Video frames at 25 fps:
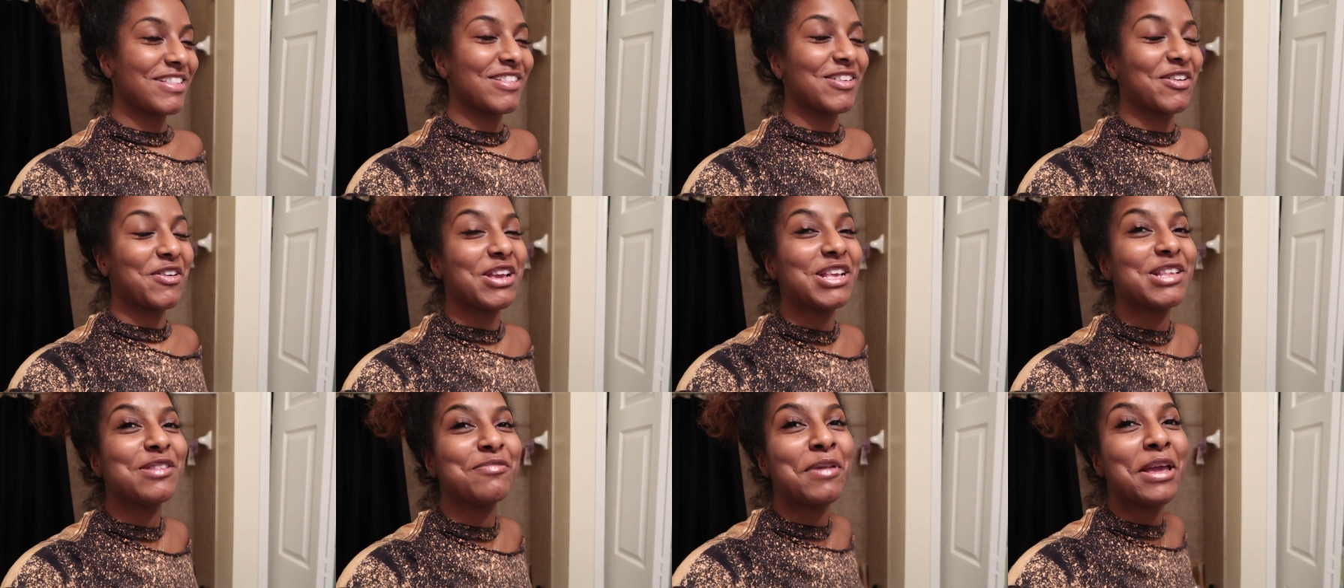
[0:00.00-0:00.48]
So
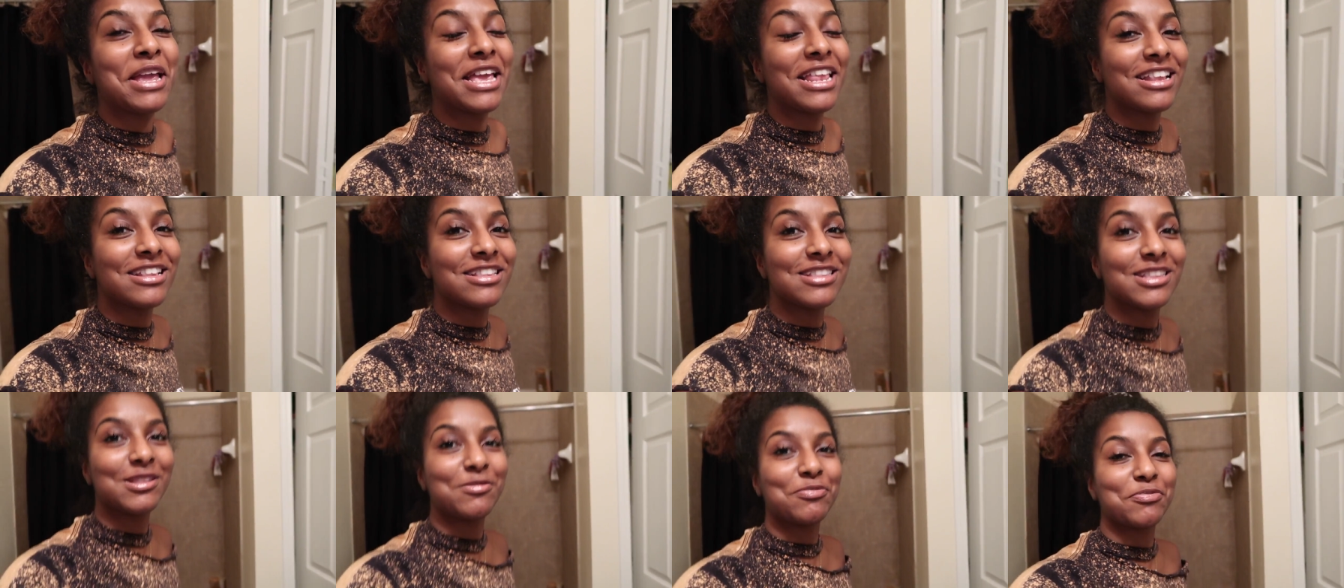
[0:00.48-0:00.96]
he's making
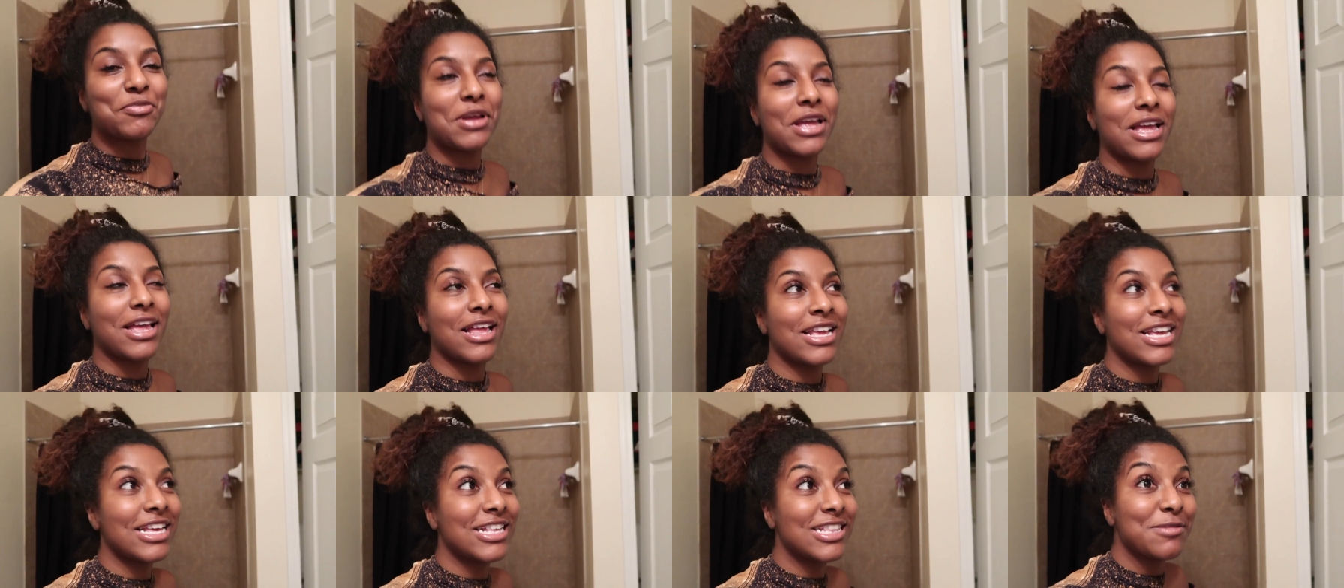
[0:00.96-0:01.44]

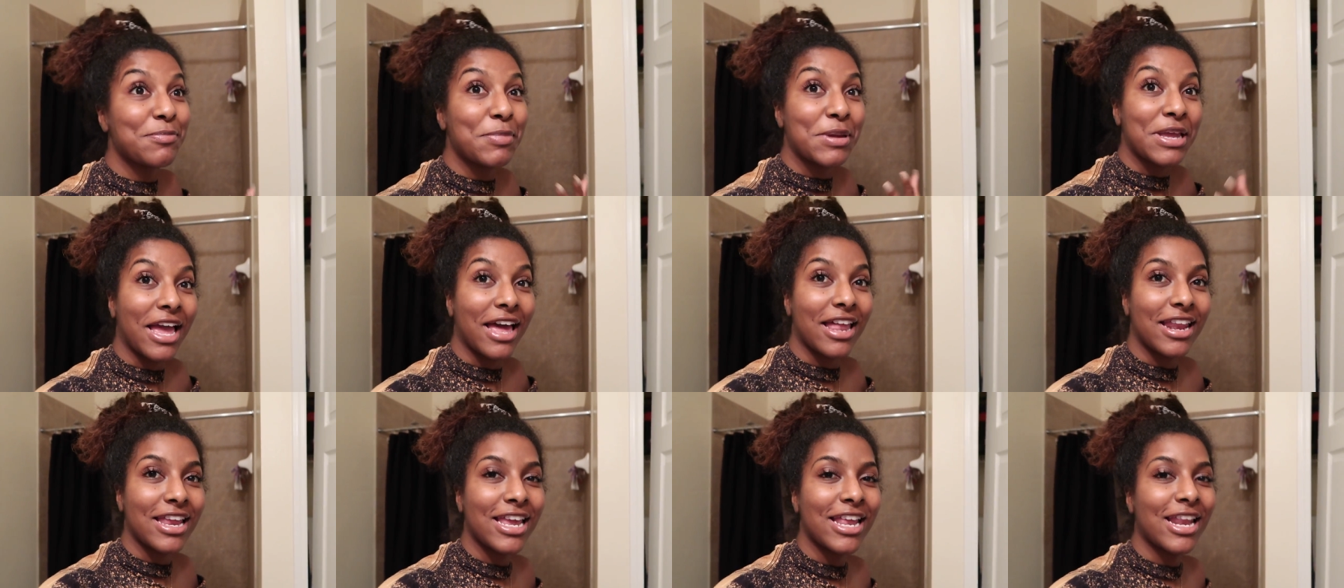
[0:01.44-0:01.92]
his
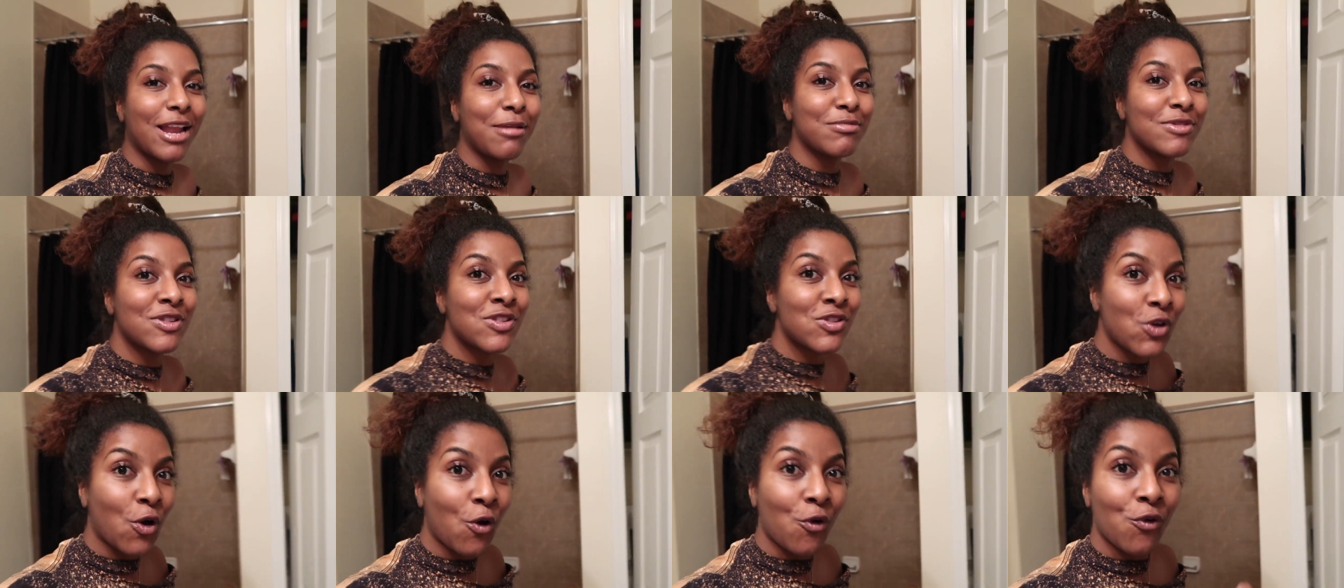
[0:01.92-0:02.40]
spaghetti, and
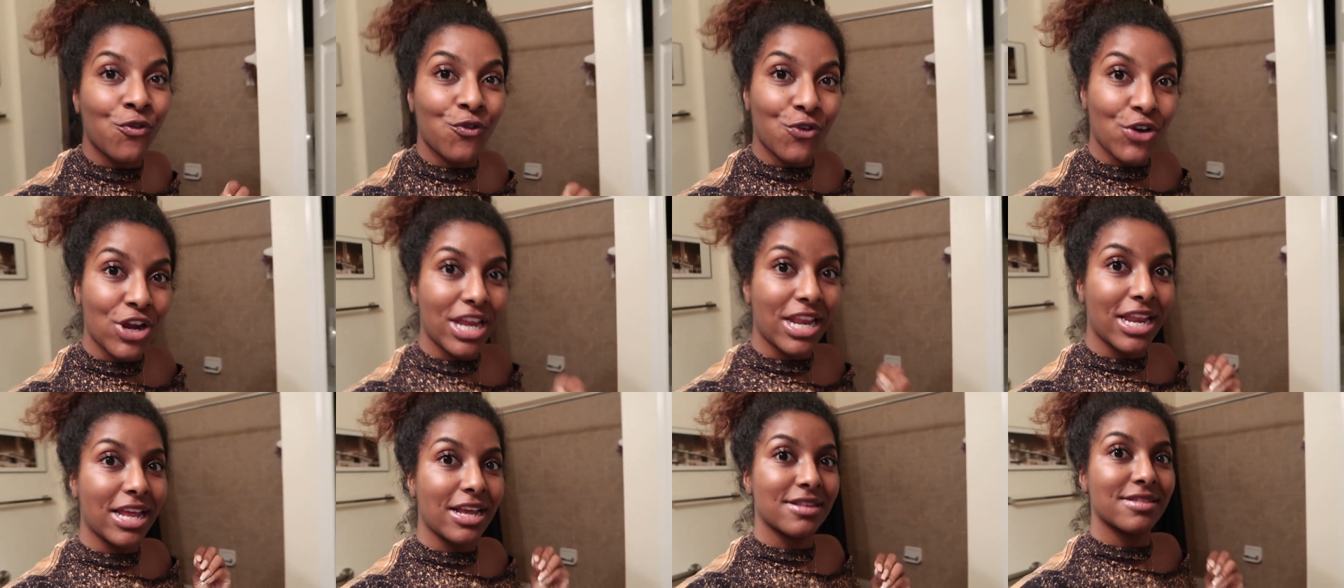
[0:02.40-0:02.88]
I'm so
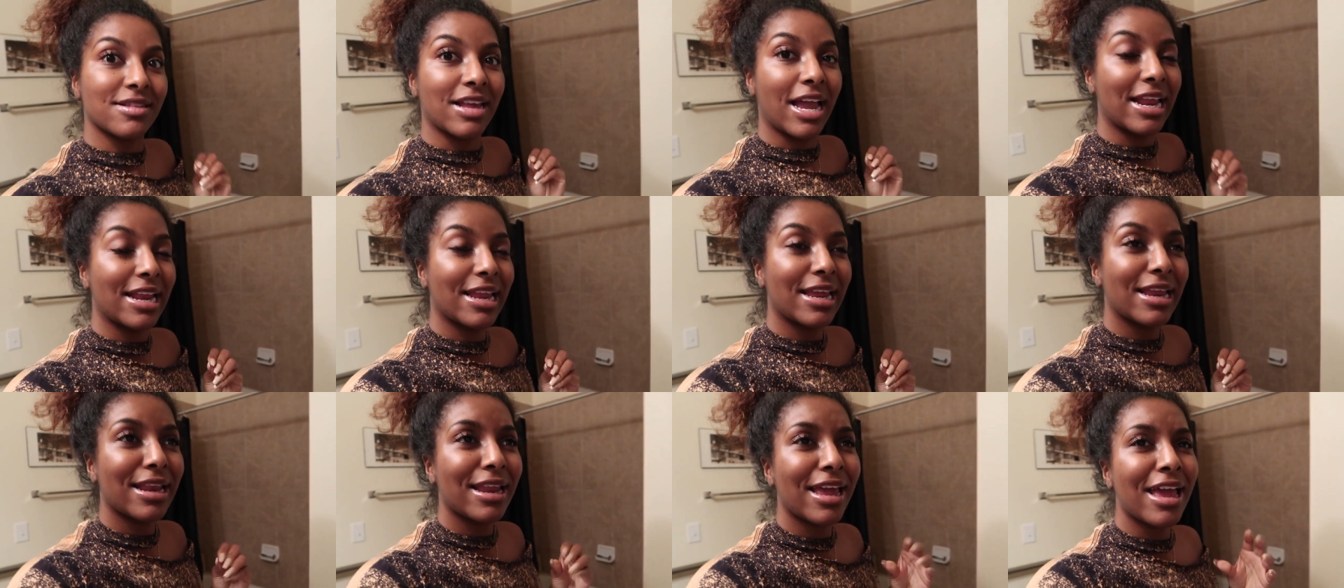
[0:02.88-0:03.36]
freaking
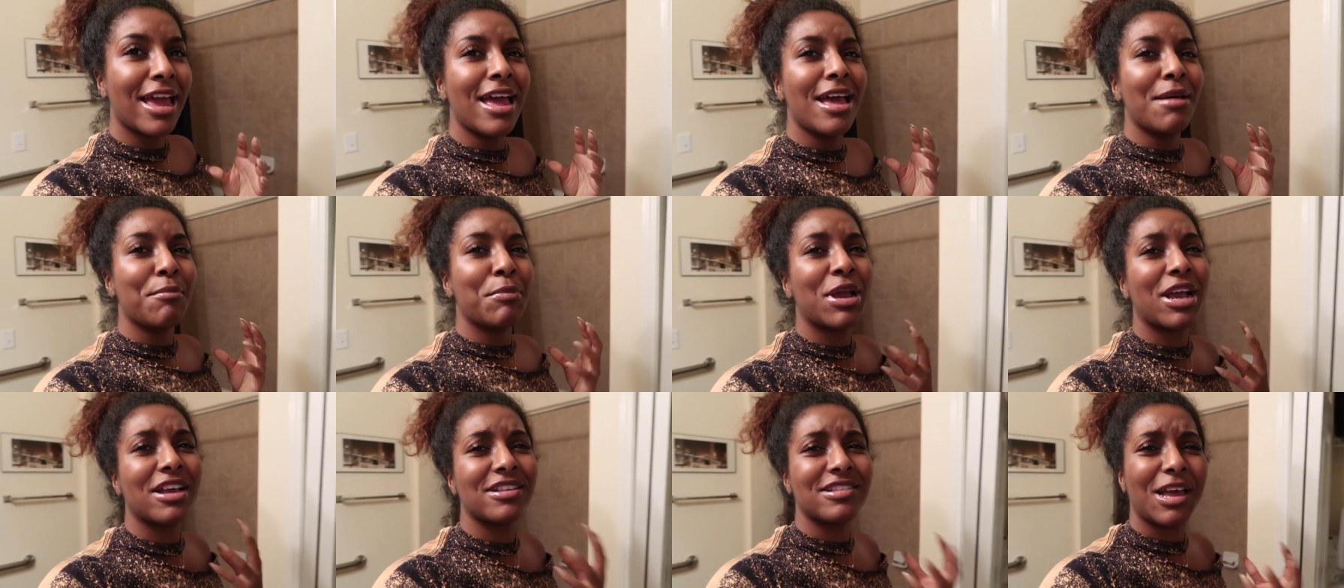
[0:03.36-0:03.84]
excited
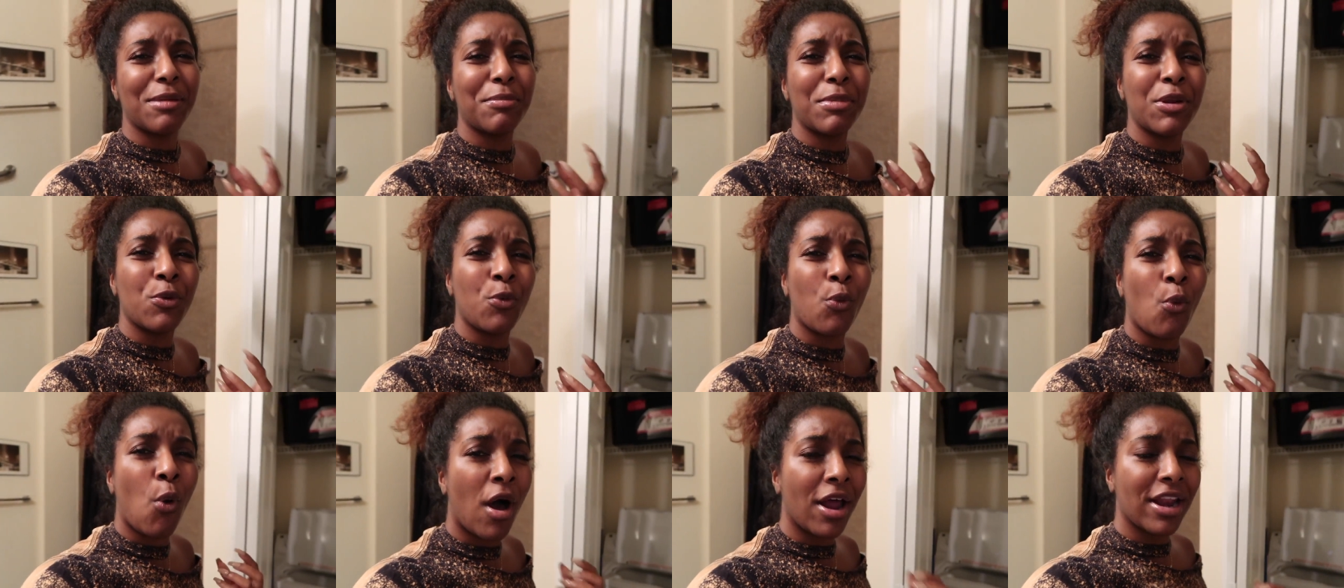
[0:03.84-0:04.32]
because I've
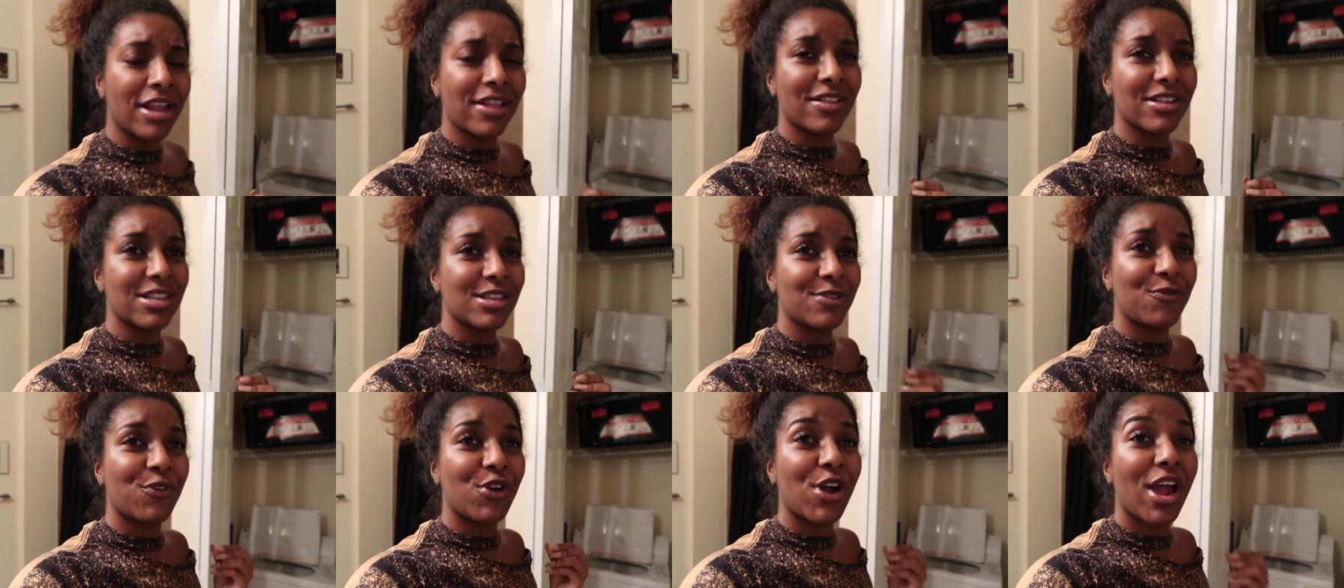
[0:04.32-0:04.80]
been wanting
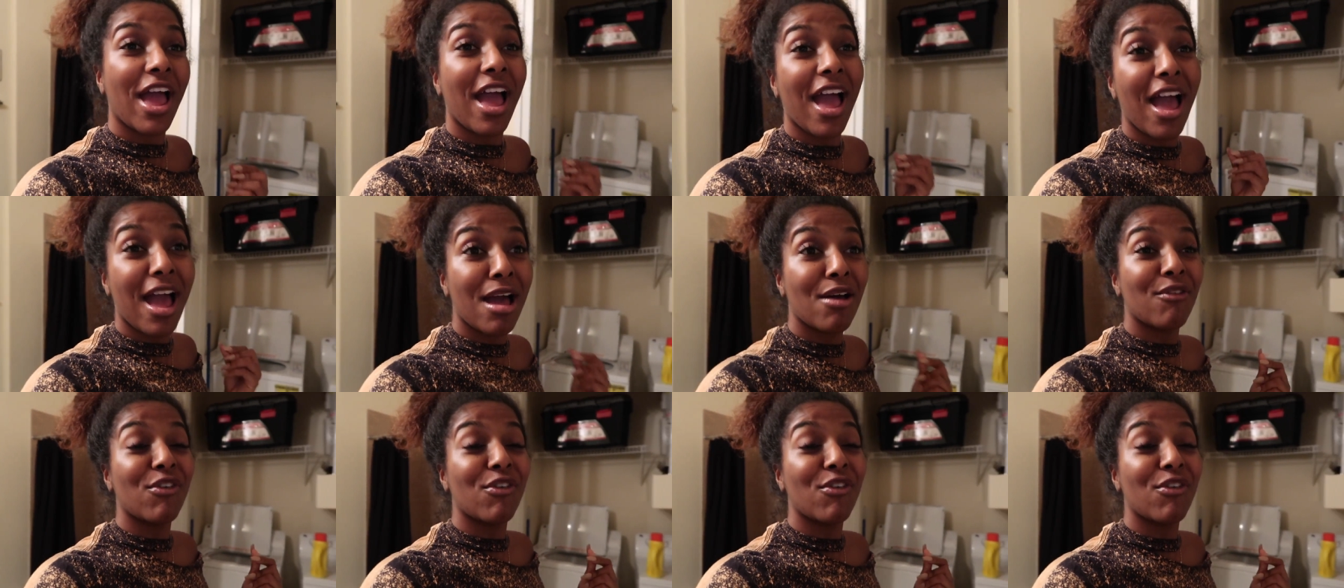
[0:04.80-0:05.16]
this forever.